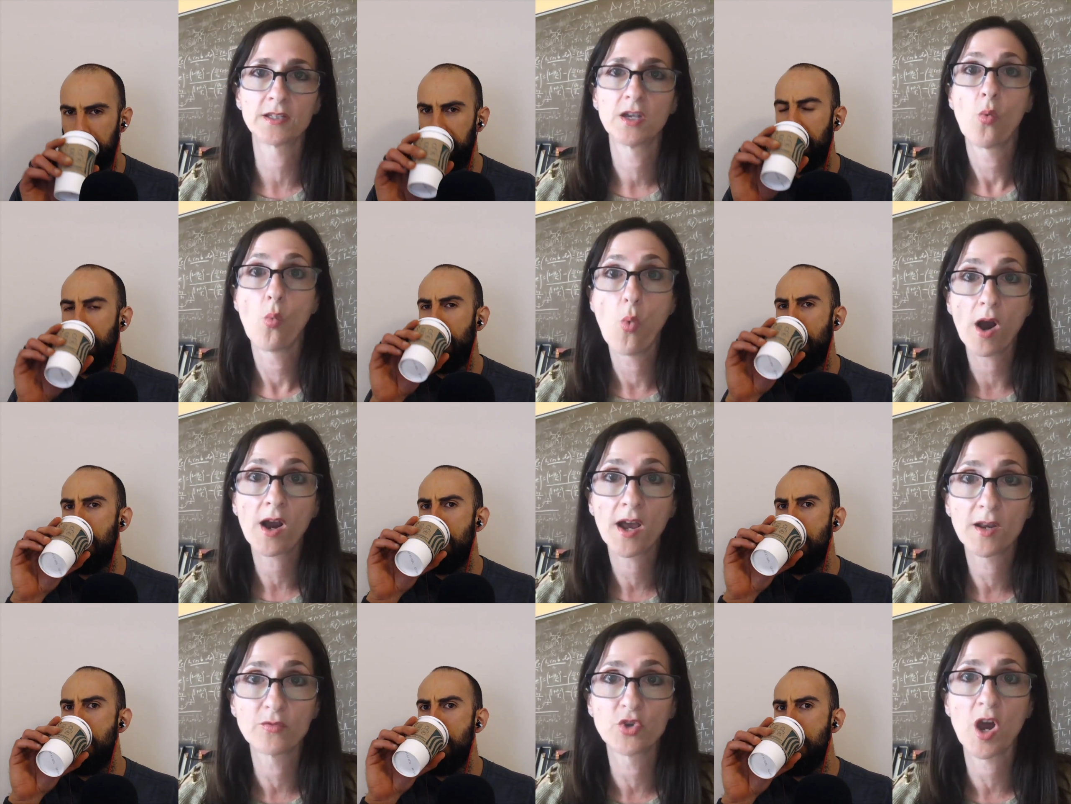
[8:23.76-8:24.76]
Speaker 1: It's what
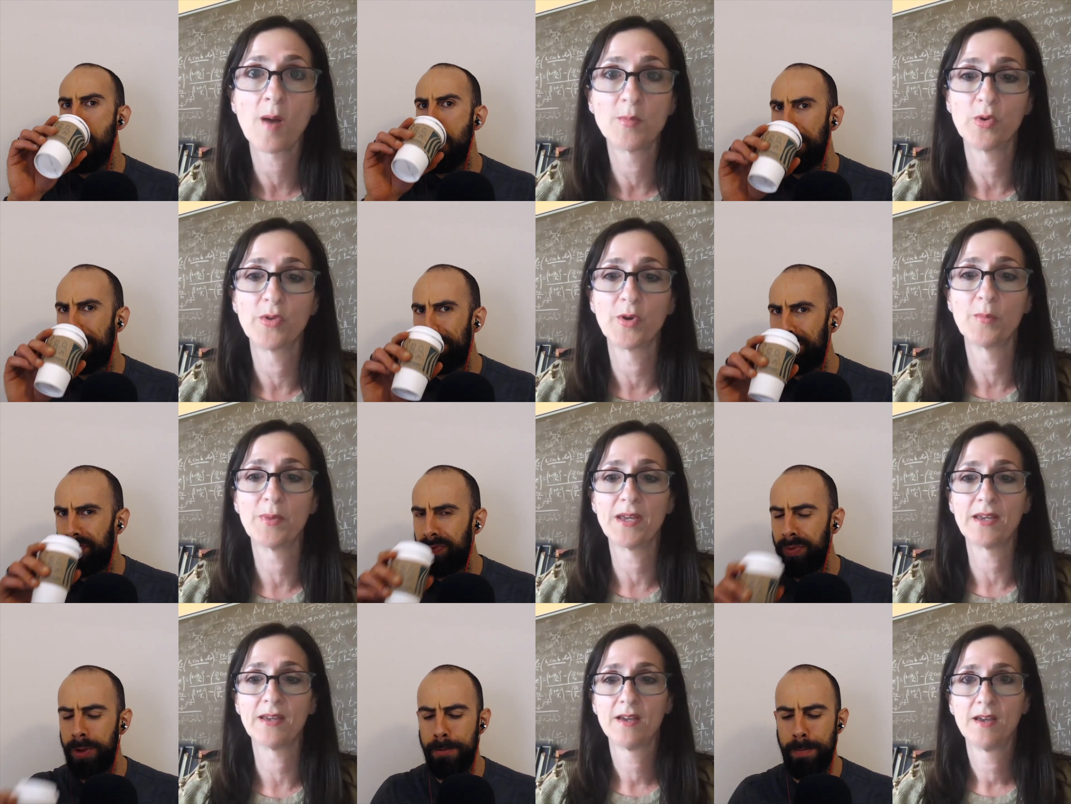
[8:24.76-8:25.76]
kind of jobs will there
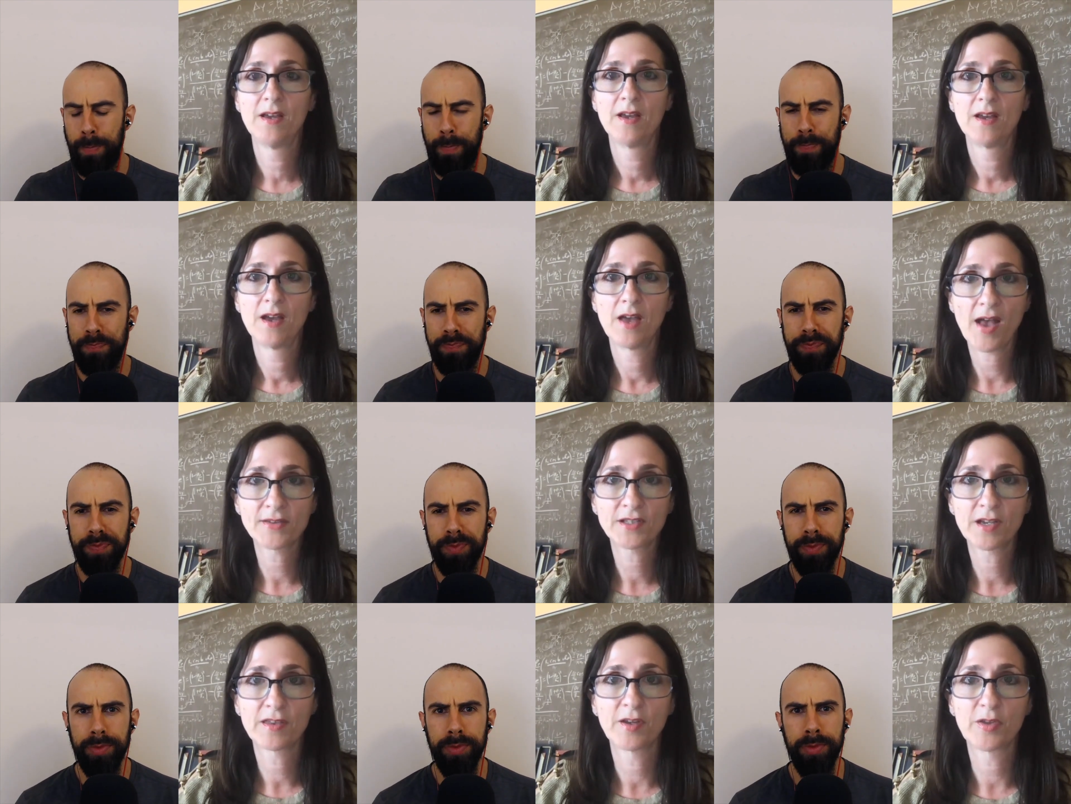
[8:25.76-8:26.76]
be? And
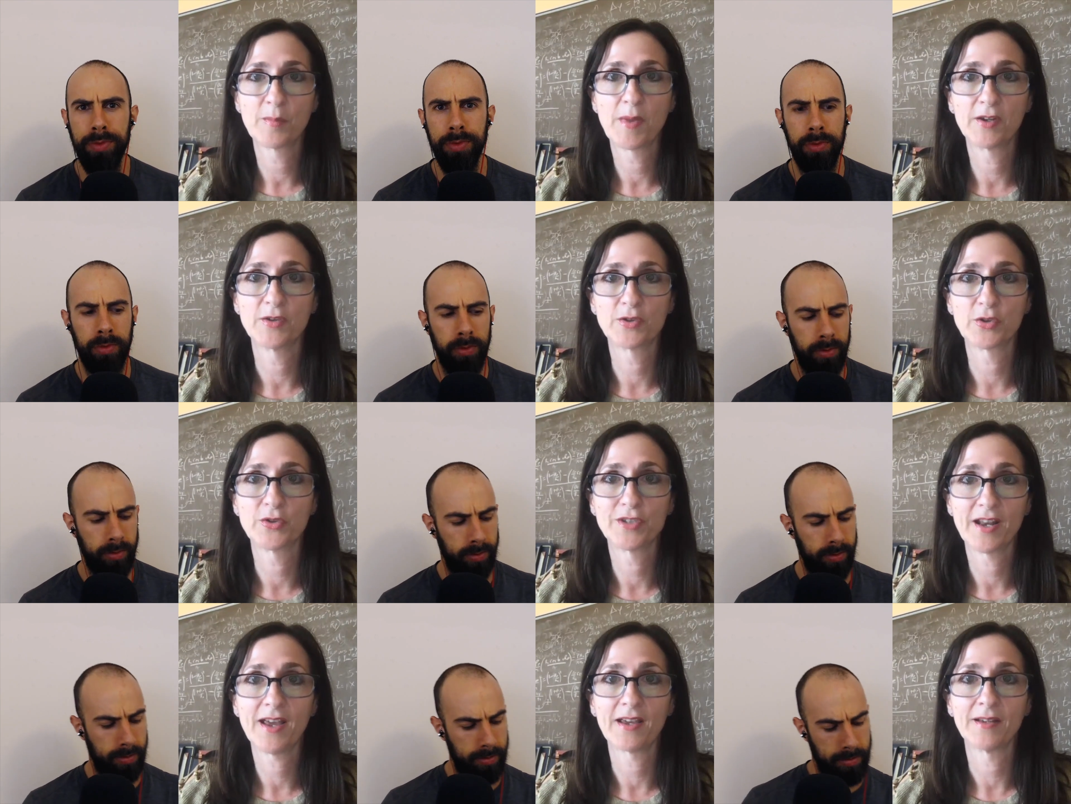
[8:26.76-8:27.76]
that's, I think, the main concern
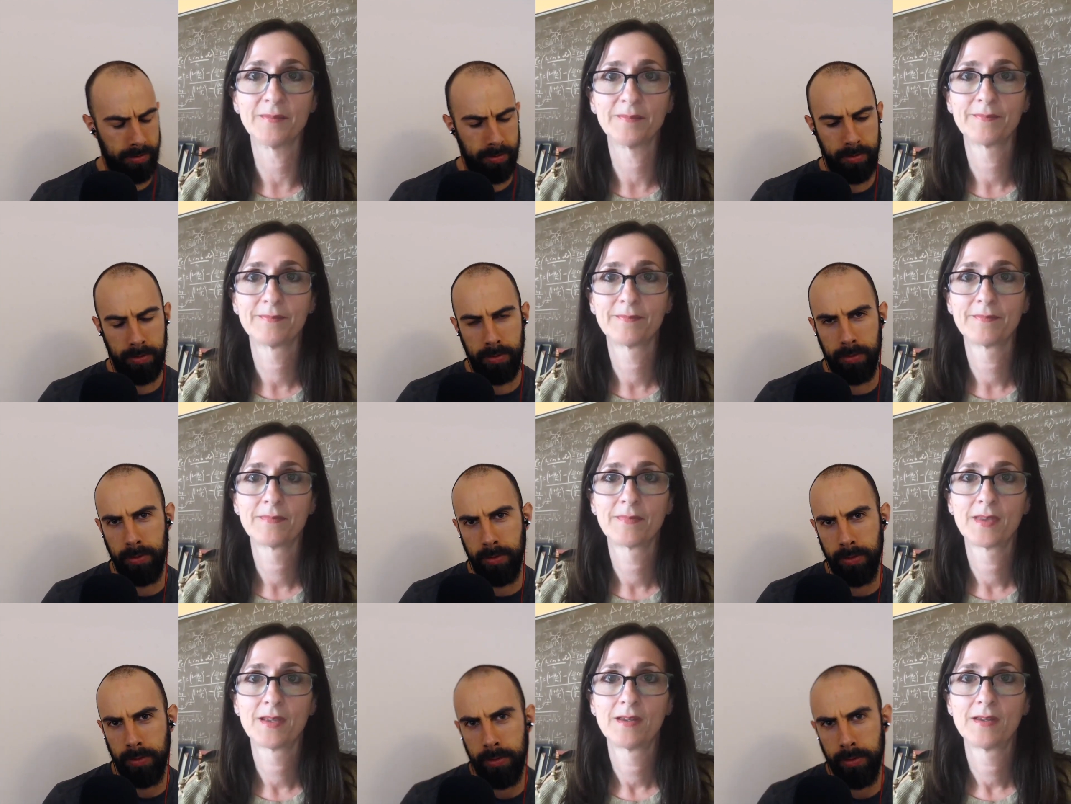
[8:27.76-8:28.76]
today
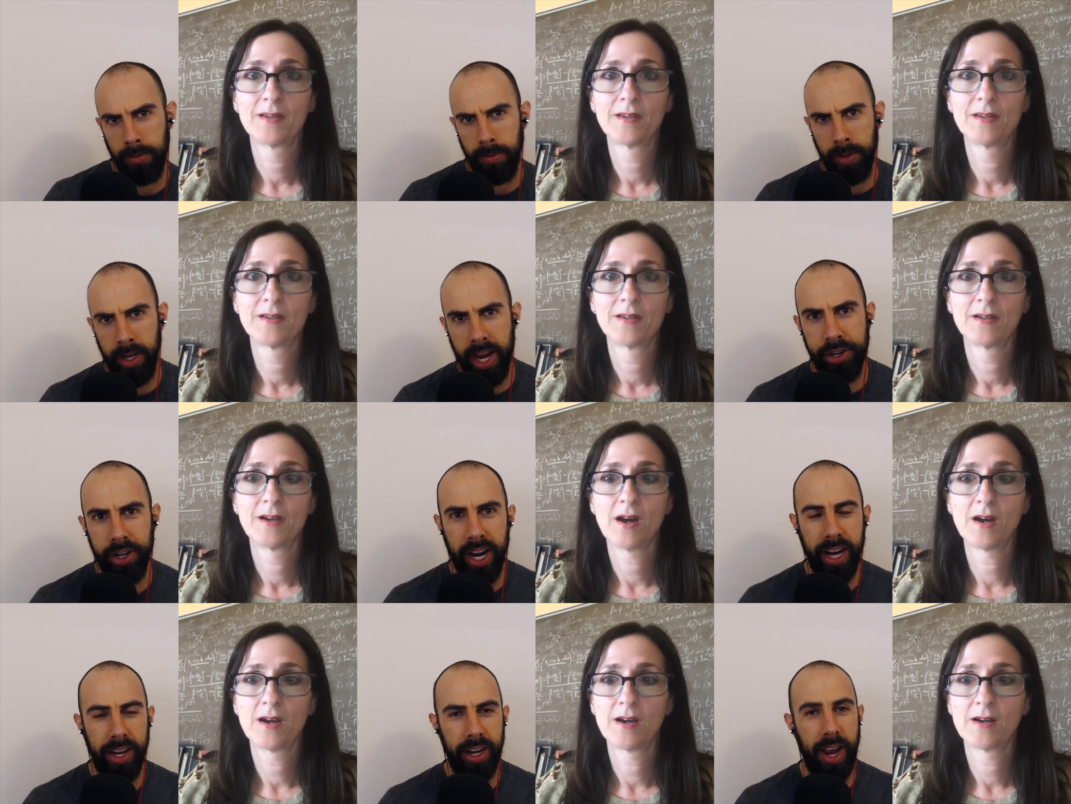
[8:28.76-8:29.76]
Speaker 2: and you're
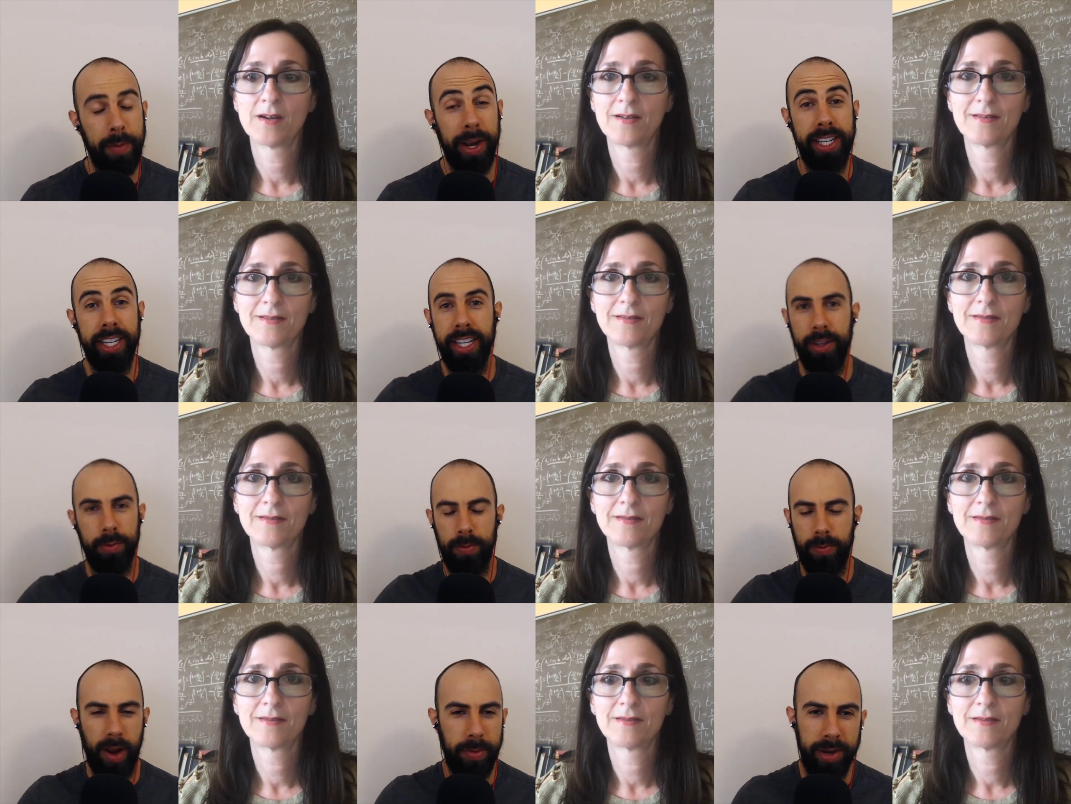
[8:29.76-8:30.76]
at MIT.
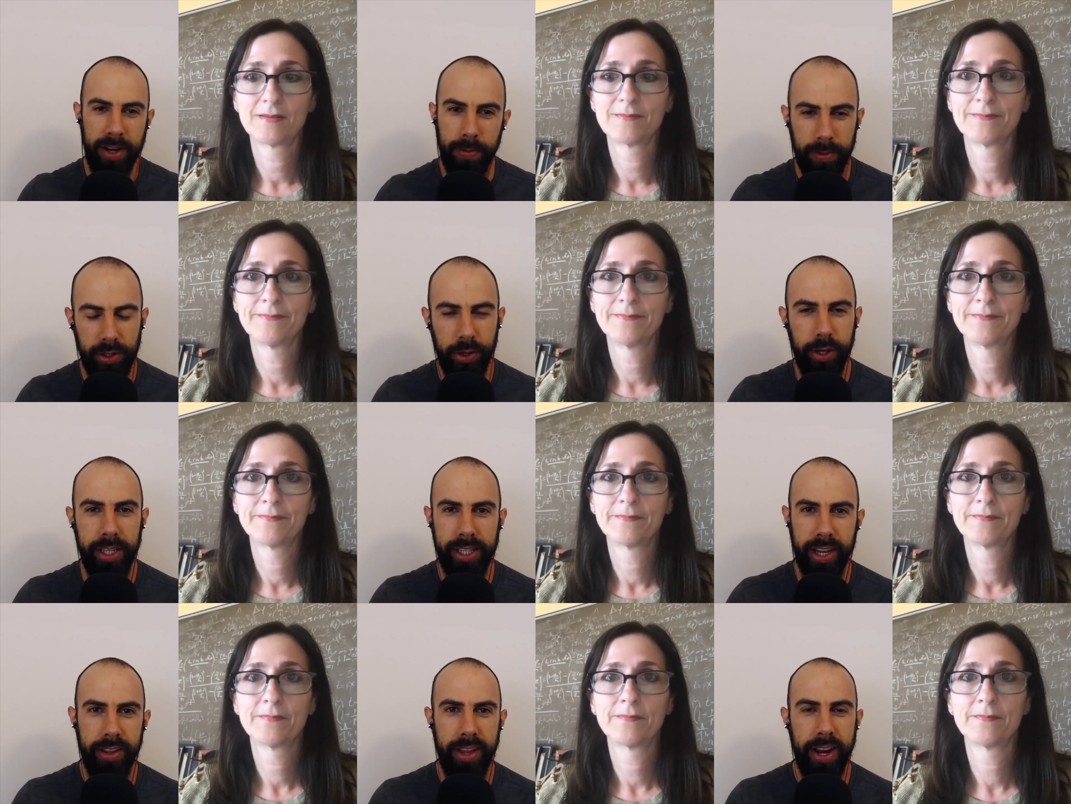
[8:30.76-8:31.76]
I mean, students that are